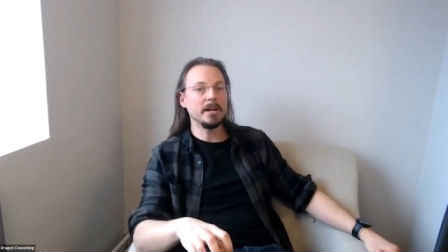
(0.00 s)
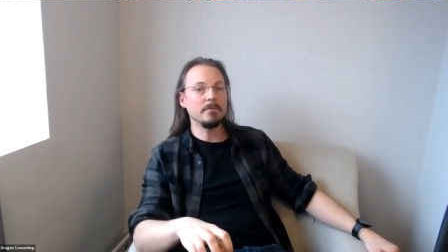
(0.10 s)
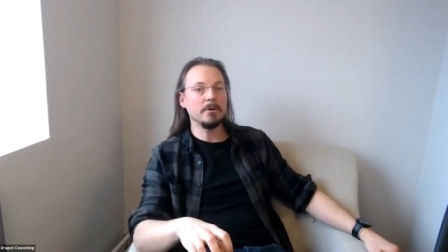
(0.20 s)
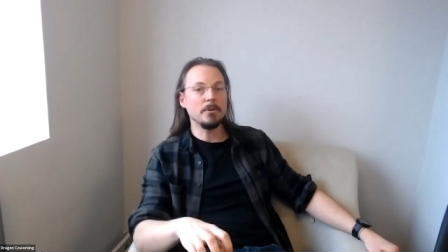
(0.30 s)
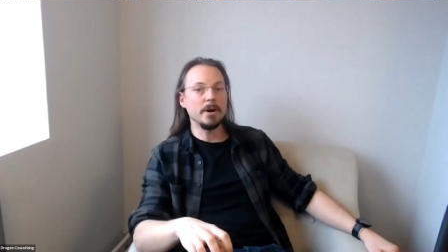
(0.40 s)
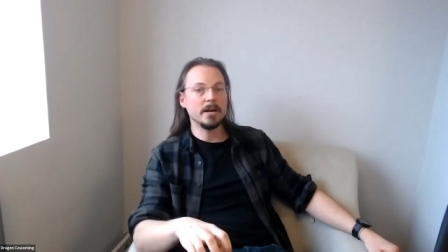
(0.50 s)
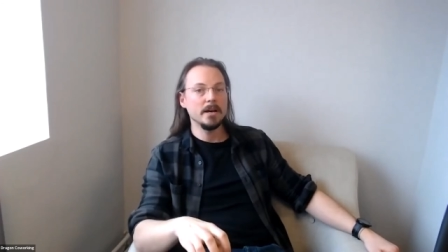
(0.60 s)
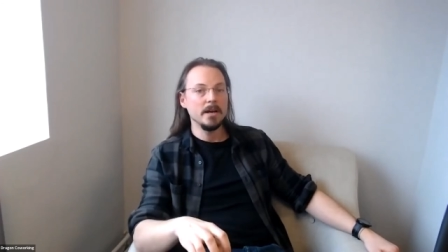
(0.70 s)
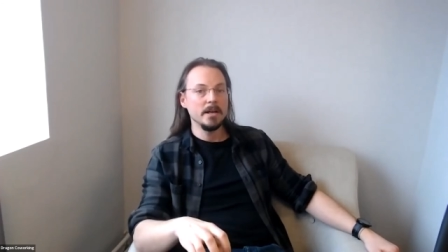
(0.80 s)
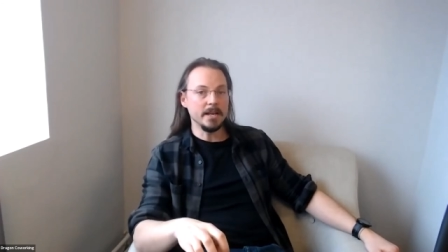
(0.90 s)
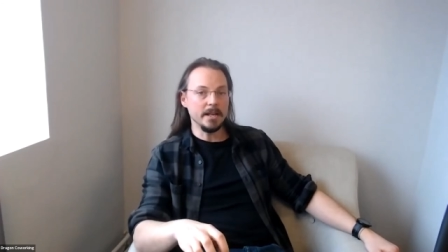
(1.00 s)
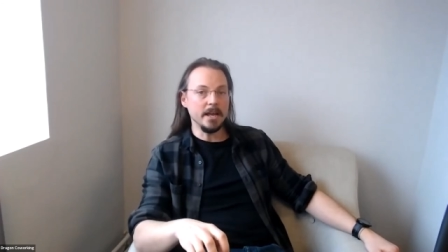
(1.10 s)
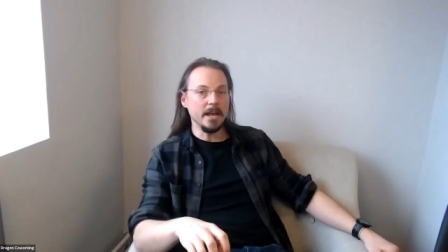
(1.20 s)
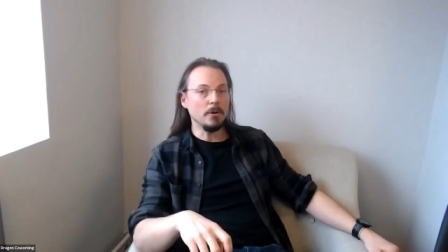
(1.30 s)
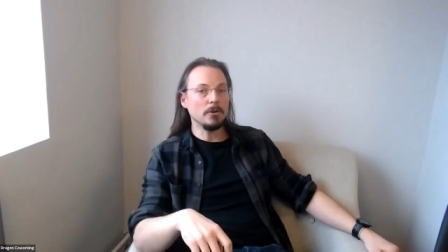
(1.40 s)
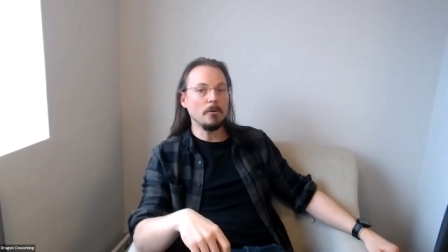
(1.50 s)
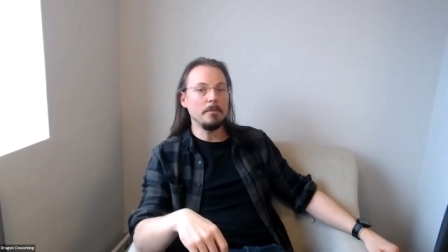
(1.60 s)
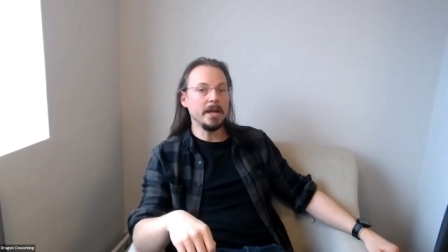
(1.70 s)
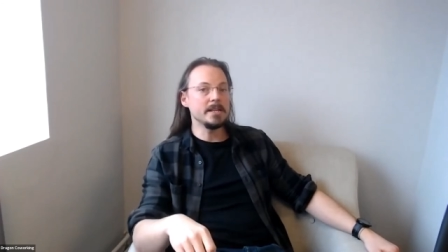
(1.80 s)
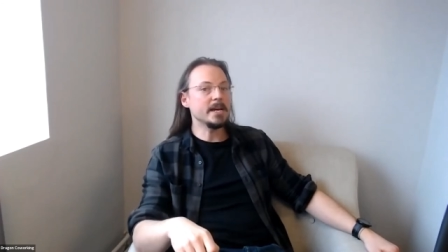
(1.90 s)
it real quick, then it will all
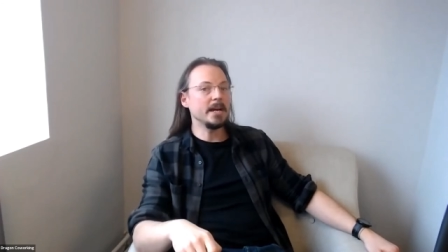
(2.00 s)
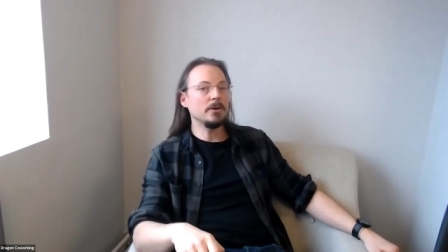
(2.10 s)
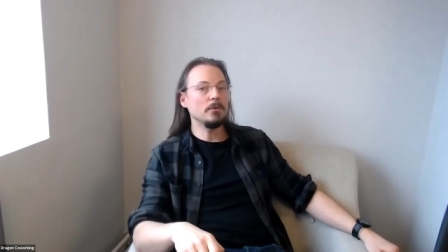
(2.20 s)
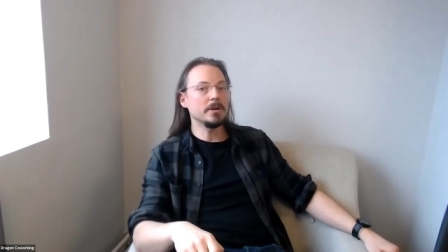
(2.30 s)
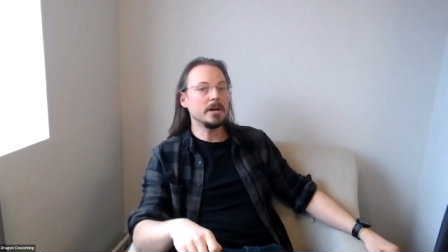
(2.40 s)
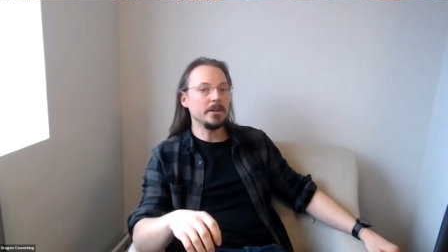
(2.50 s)
be in date order.